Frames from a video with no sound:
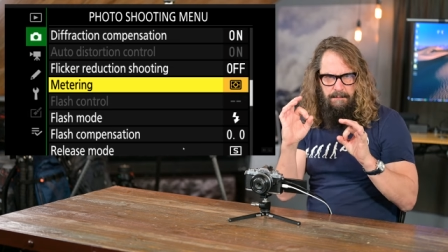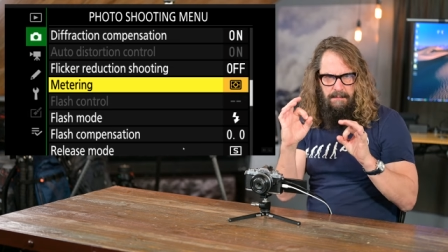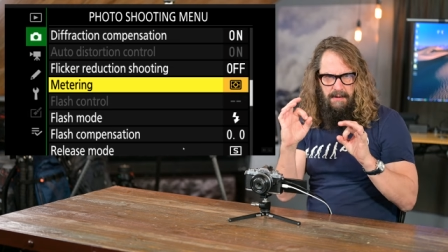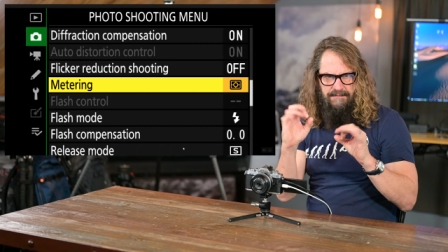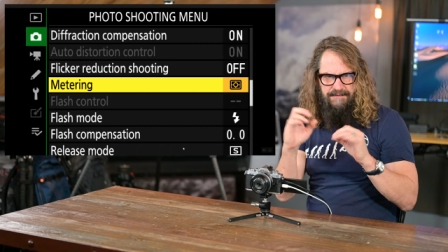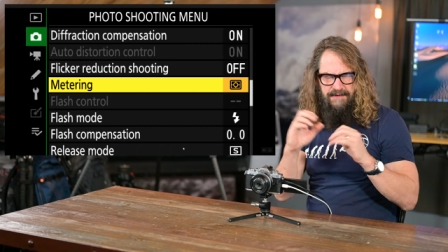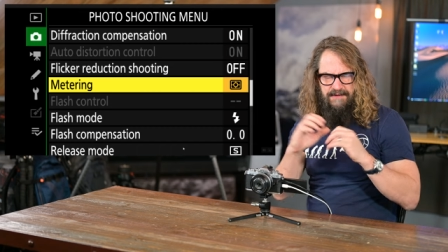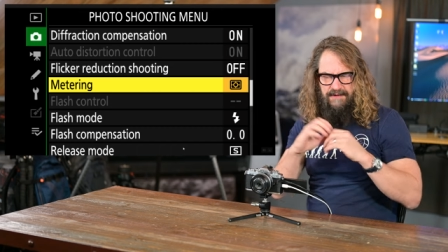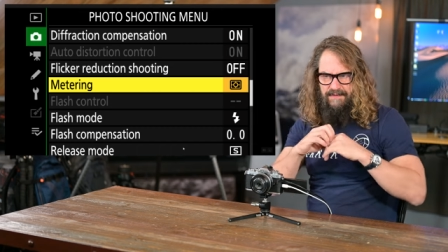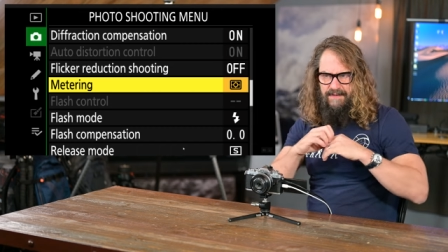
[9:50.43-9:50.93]

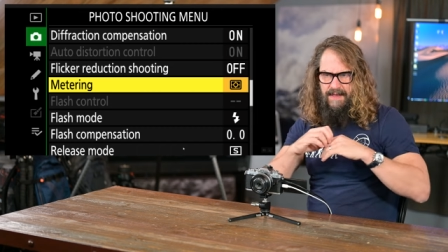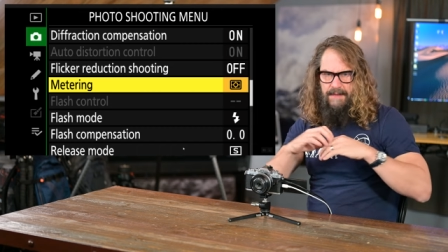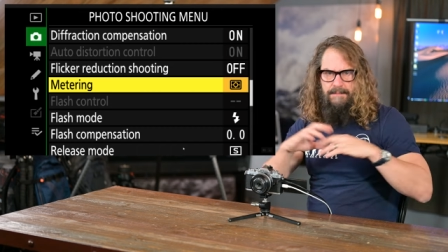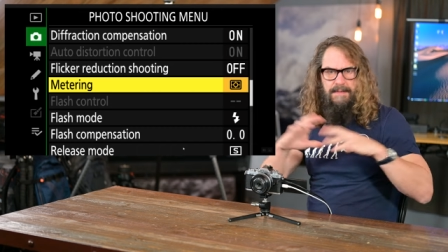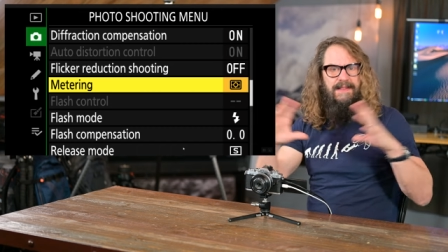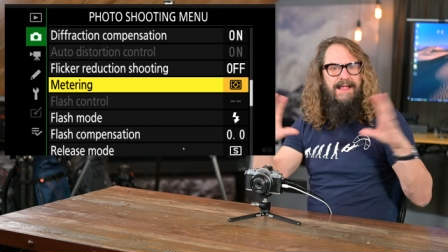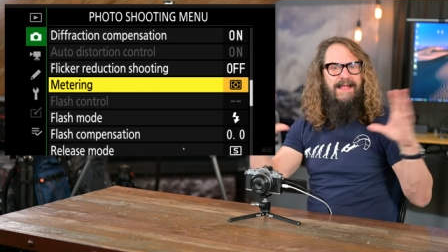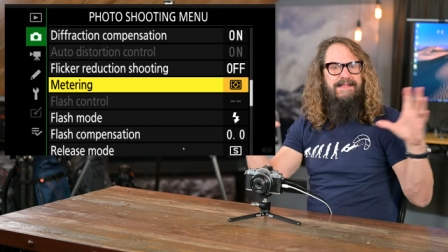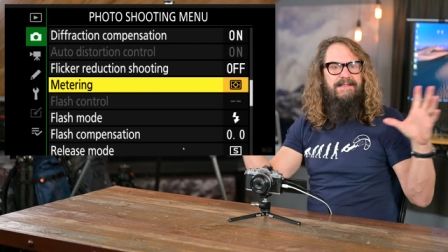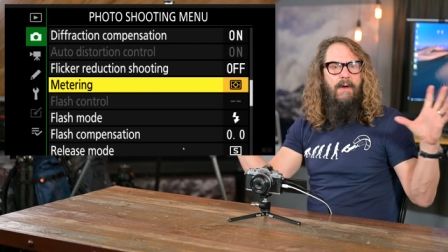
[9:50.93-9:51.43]
perfect on them
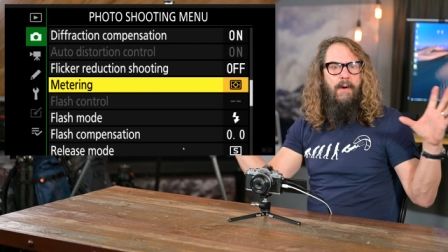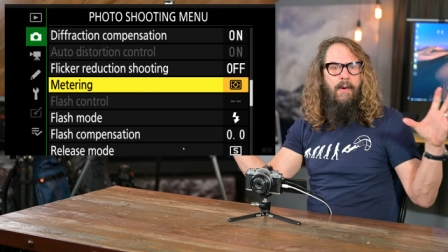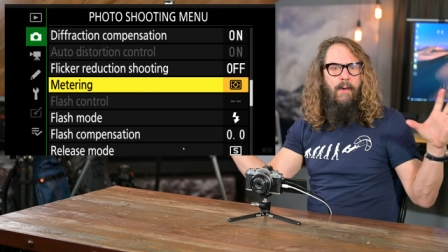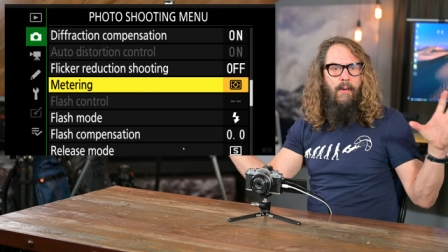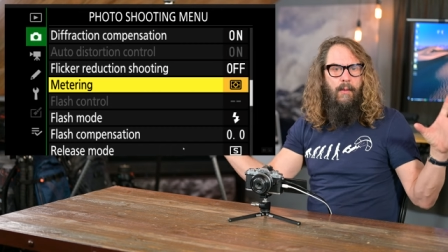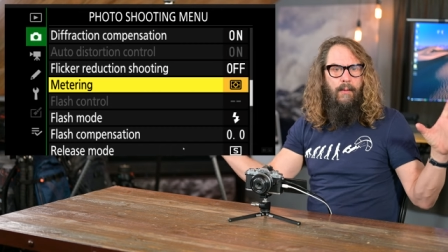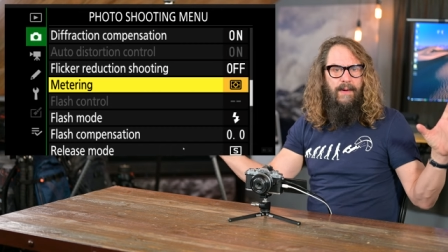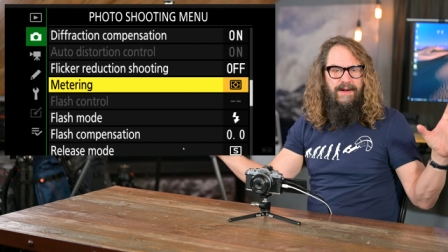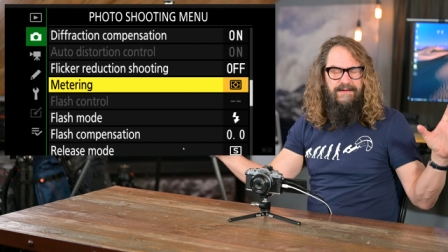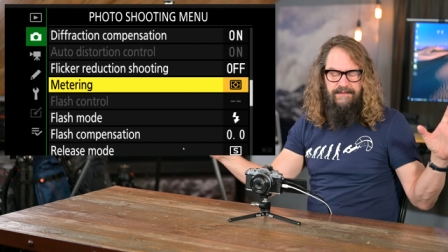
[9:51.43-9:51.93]
and let the
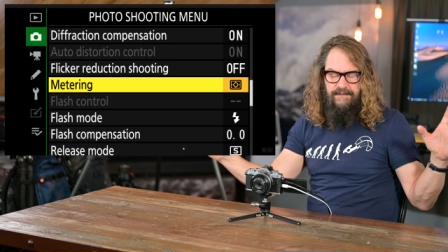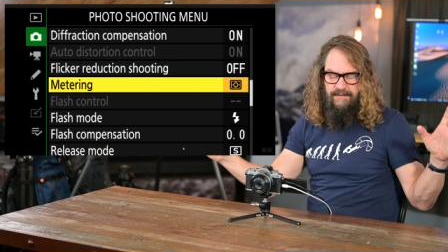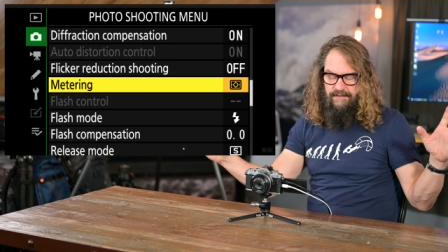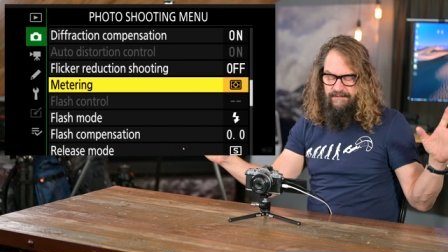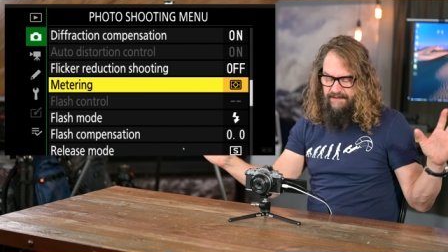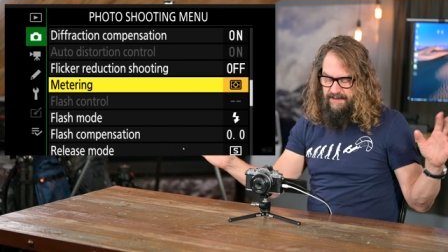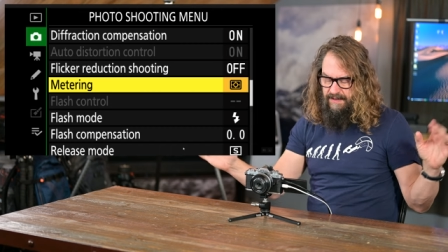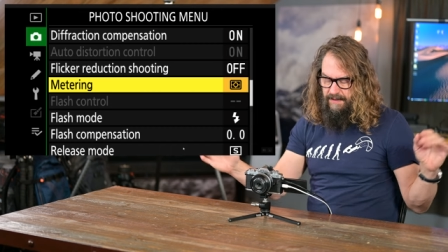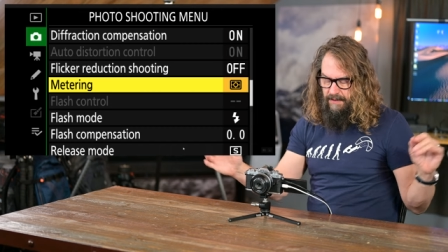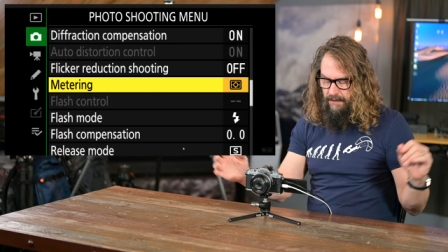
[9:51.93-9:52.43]
whole rest of the
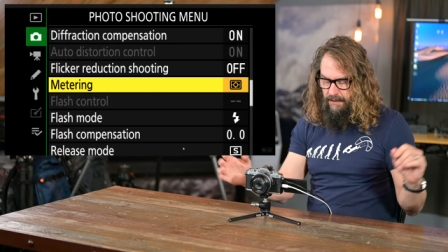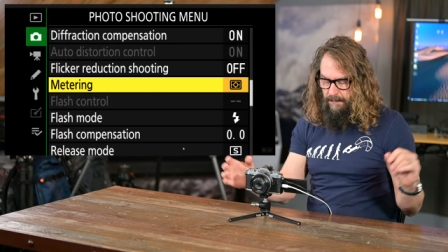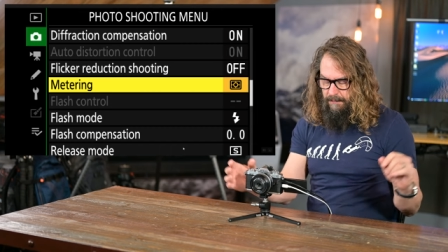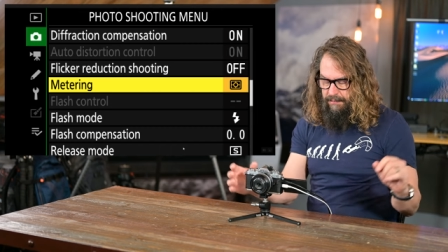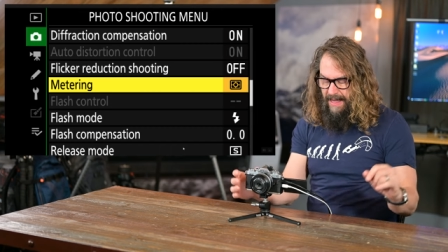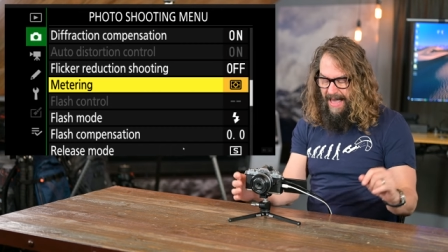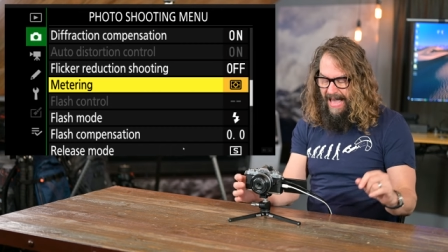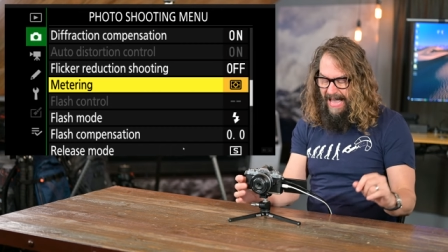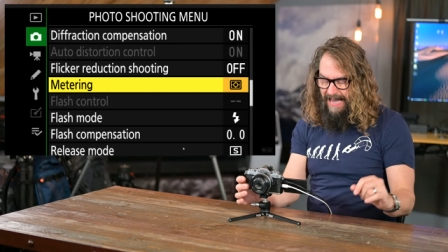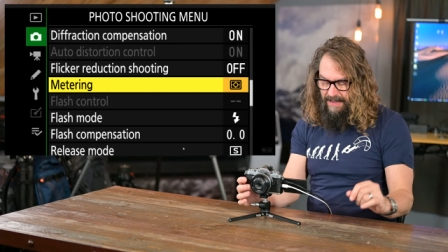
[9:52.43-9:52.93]
scene go to
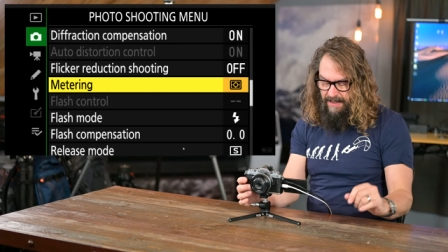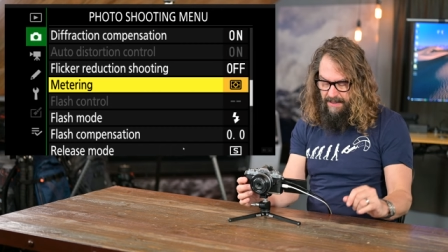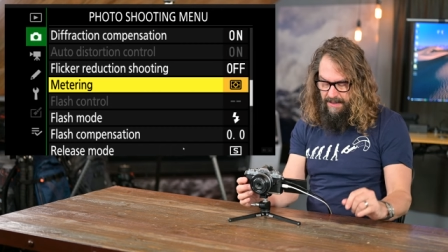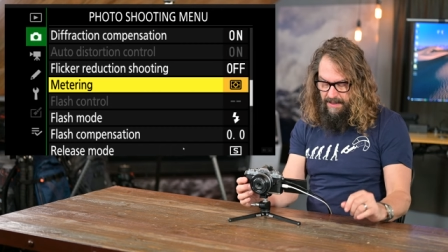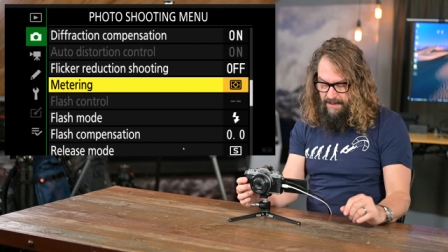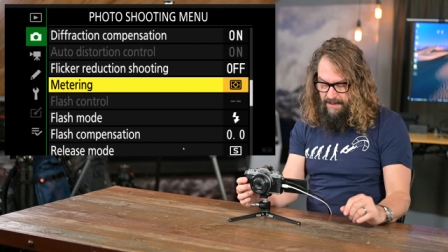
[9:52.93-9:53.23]
black.